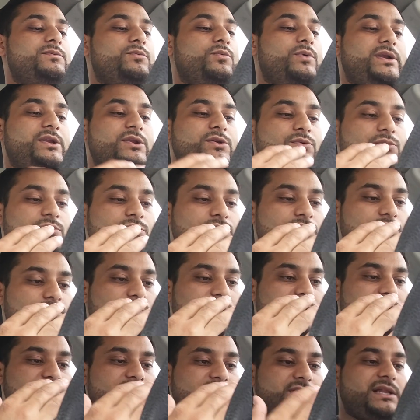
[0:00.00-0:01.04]
when you
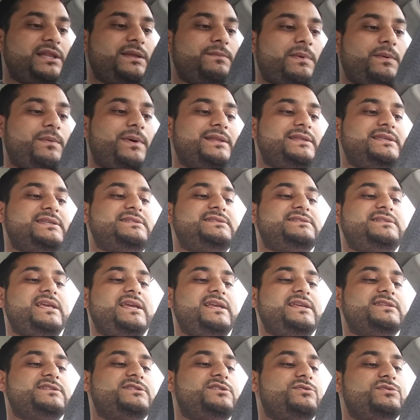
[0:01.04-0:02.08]
when you tell them about these
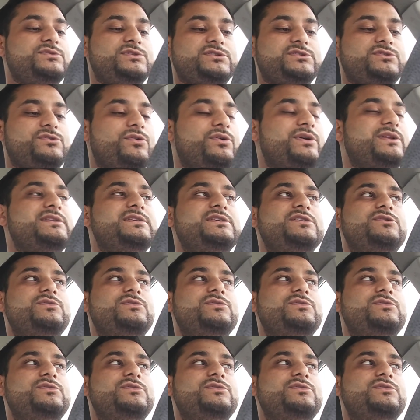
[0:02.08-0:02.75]
things, don't just throw it.